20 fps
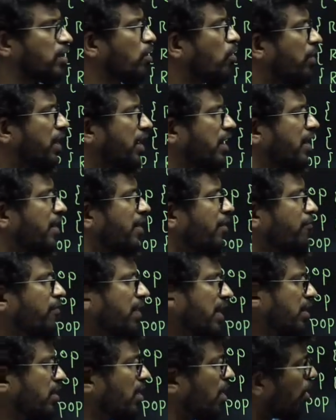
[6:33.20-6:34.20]
Okay,
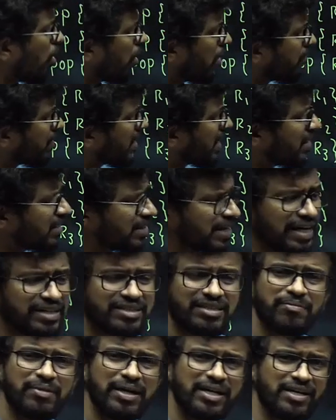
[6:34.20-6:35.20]
fine. Or we can take
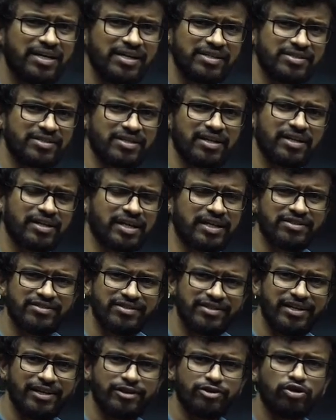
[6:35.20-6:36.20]
some address uh,
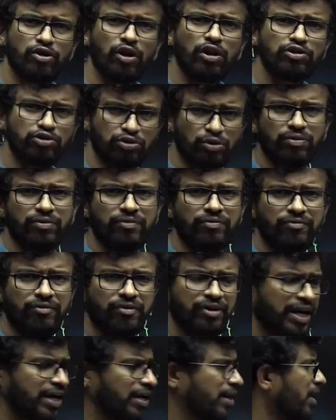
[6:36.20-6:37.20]
consideration also.
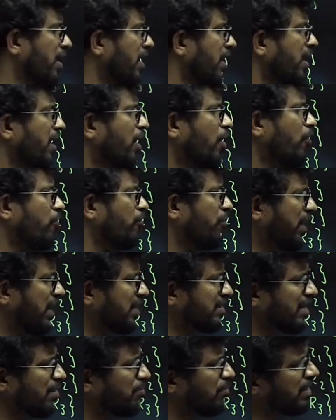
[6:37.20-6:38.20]
Okay. Now for
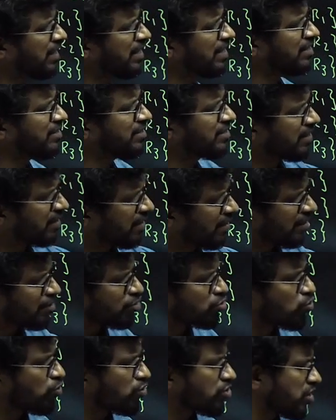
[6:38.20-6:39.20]
example, it is
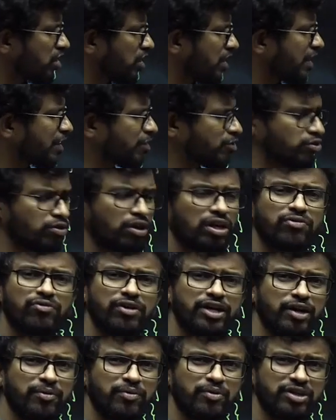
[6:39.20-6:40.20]
generalized question, let us not
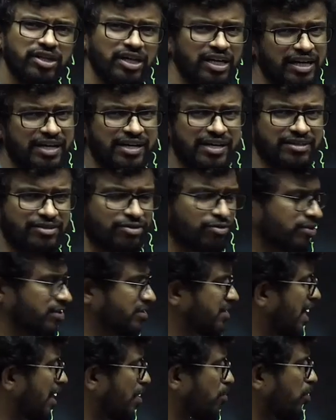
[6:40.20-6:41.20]
worry about the address. So
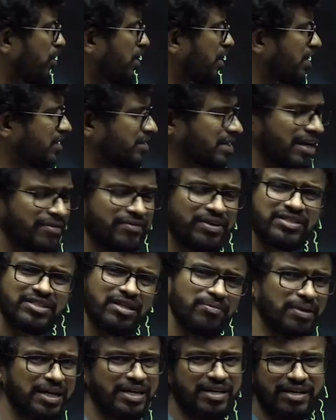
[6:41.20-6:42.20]
stack pointer is having
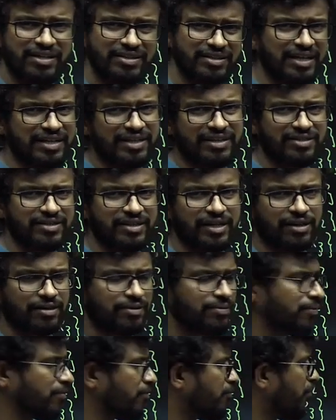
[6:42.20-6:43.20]
some address, let us take.
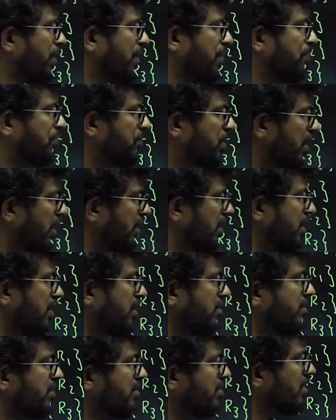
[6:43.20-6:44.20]
Fine. Current
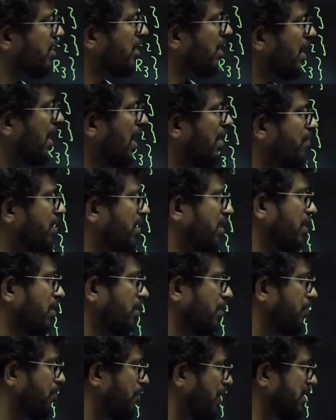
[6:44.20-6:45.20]
address is having
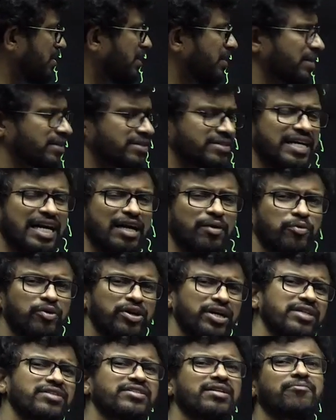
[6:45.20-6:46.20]
uh, present in stack
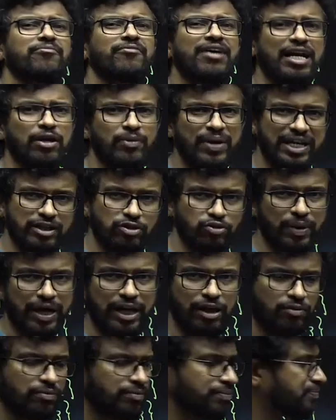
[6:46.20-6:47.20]
pointer is some value, X
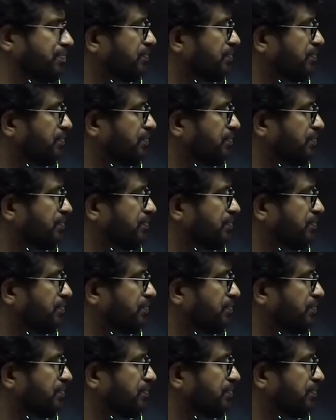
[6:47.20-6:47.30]
value.